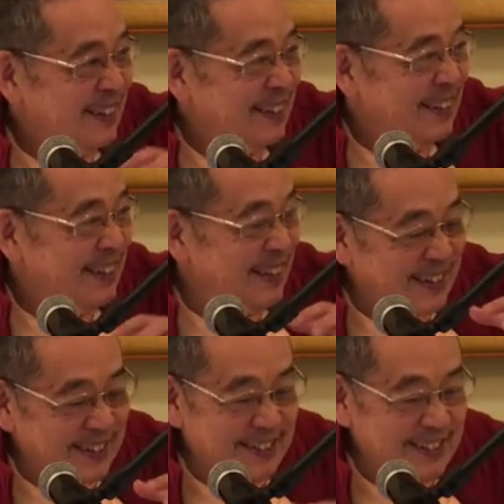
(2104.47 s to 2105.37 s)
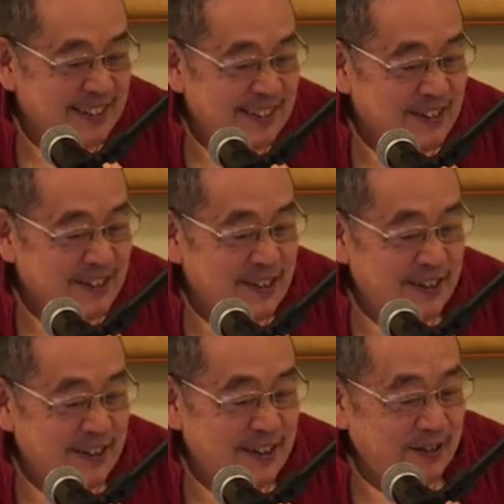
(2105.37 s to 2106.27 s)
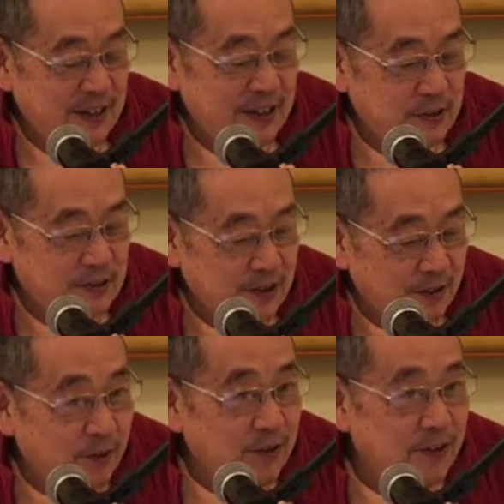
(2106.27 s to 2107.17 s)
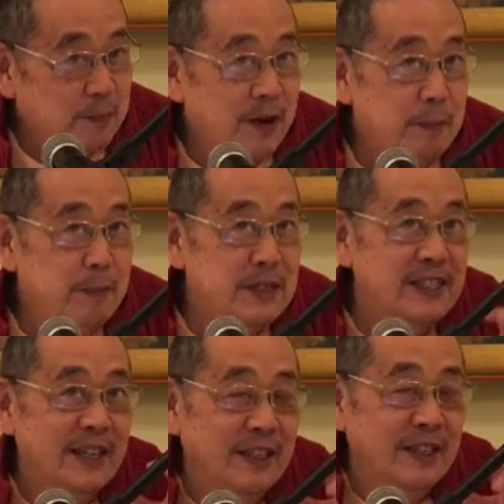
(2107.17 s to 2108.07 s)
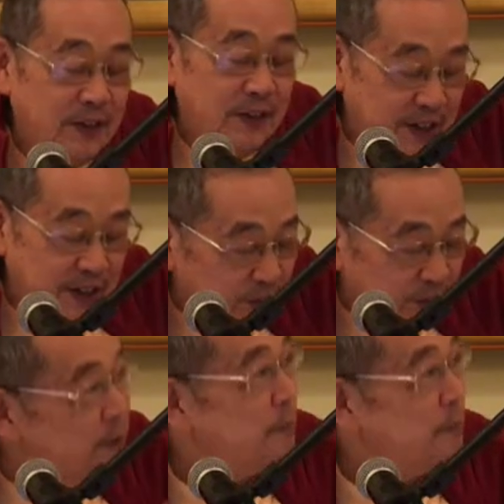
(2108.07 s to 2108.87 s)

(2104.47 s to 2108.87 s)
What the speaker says: he's satisfying himself only by misidentification with the body.